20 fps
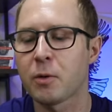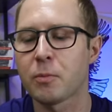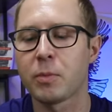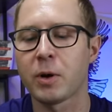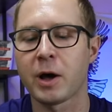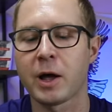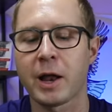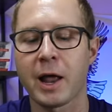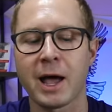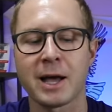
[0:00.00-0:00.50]

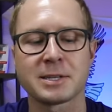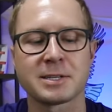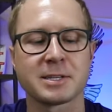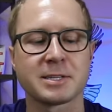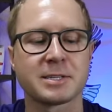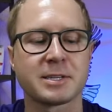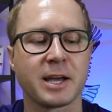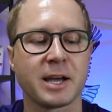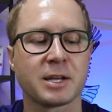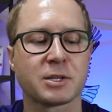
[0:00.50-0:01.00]
but as
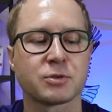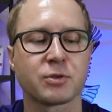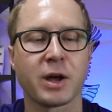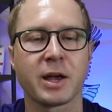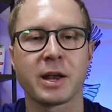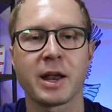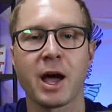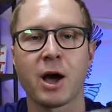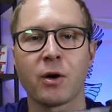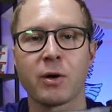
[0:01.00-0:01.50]
it stands
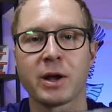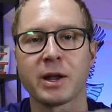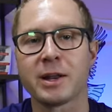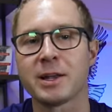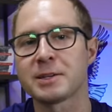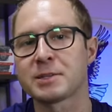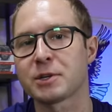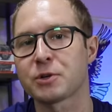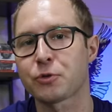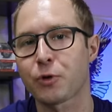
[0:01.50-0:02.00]
right now, it
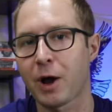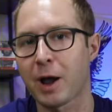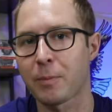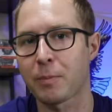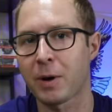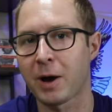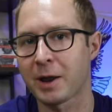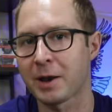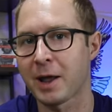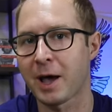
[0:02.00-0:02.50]
is a
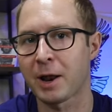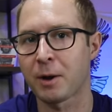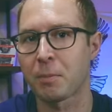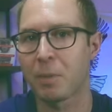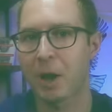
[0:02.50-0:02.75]
tripod, not a